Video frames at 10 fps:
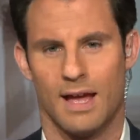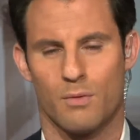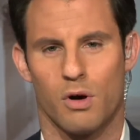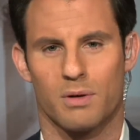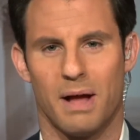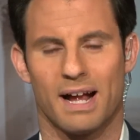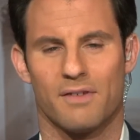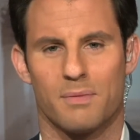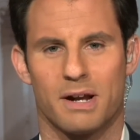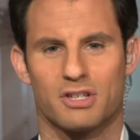And welcome back,
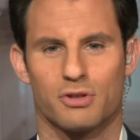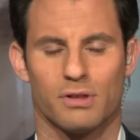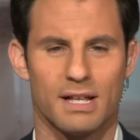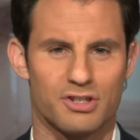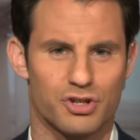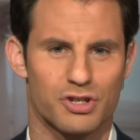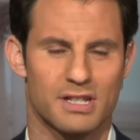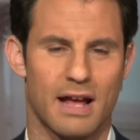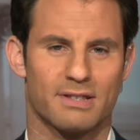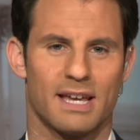everybody. So let's just
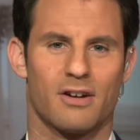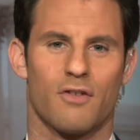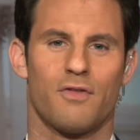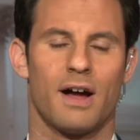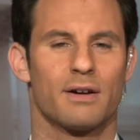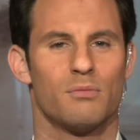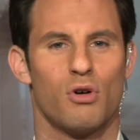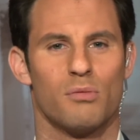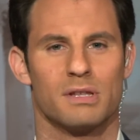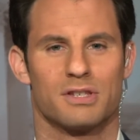now take our final
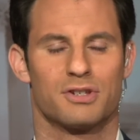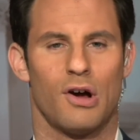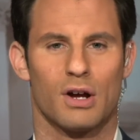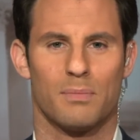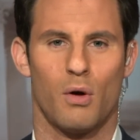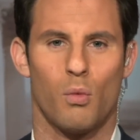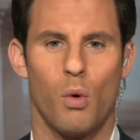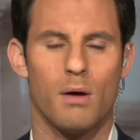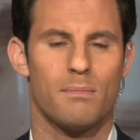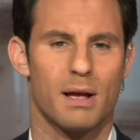moments and talk about
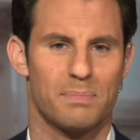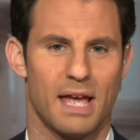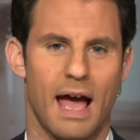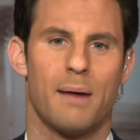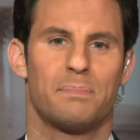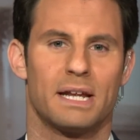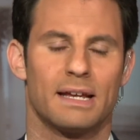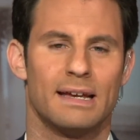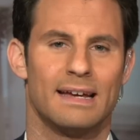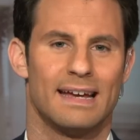what might be
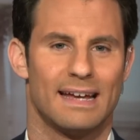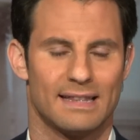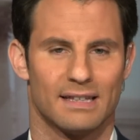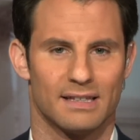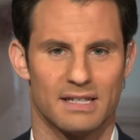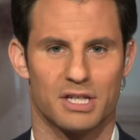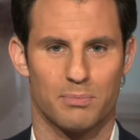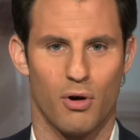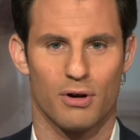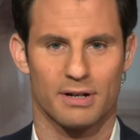happening in the Lindsay
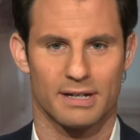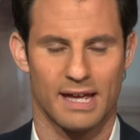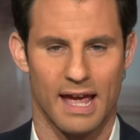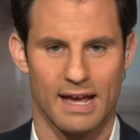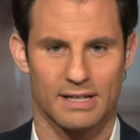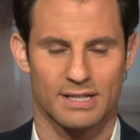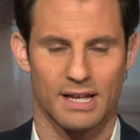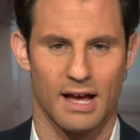Partin case.